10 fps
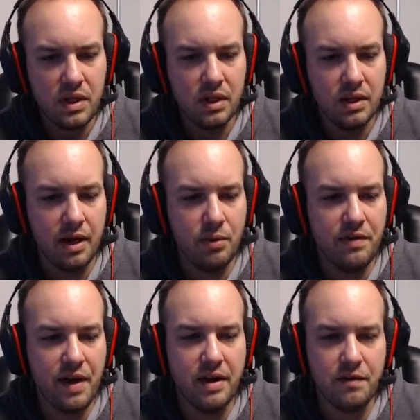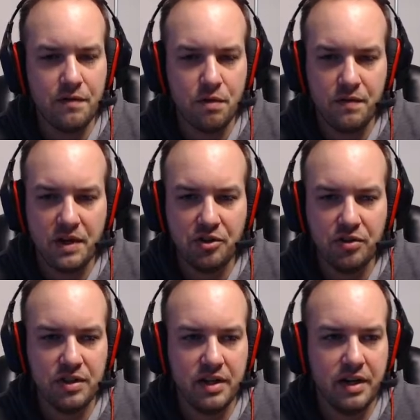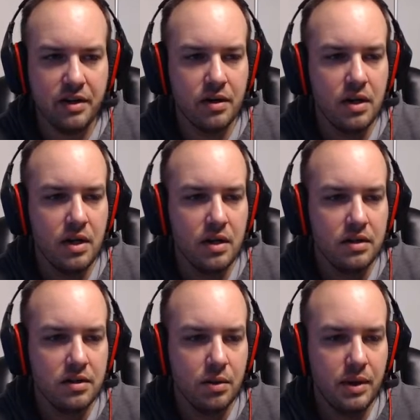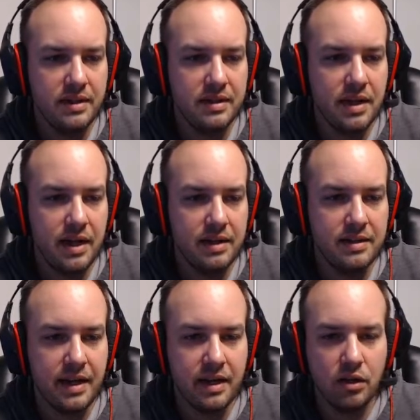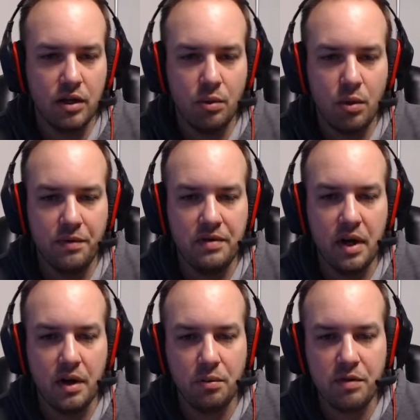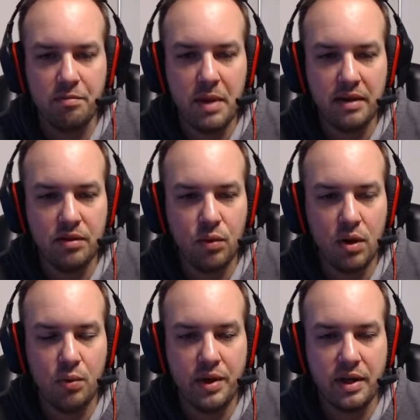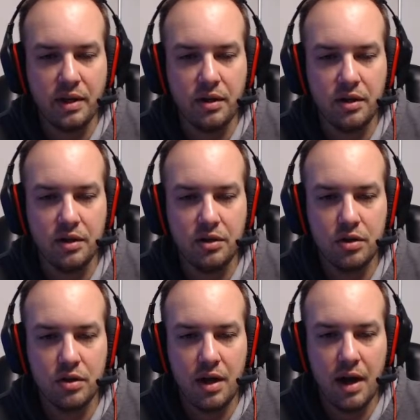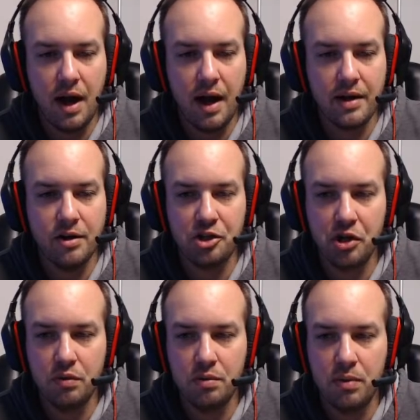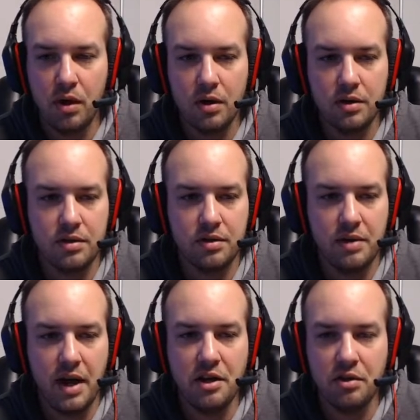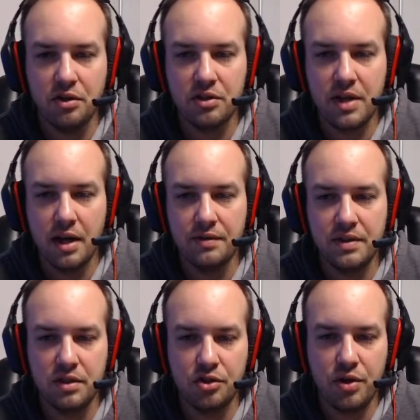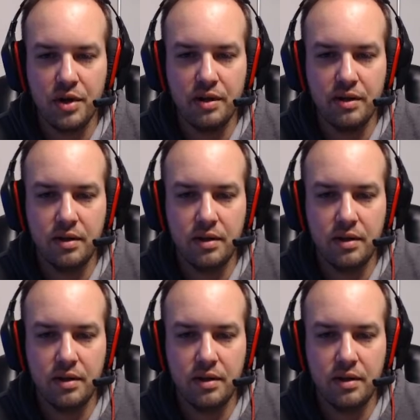Now we've added a few features in here. Let's go ahead, ahead and take a look at what we've done. We've made it to where we can hide or show the bars. So now you can just kind of see the trend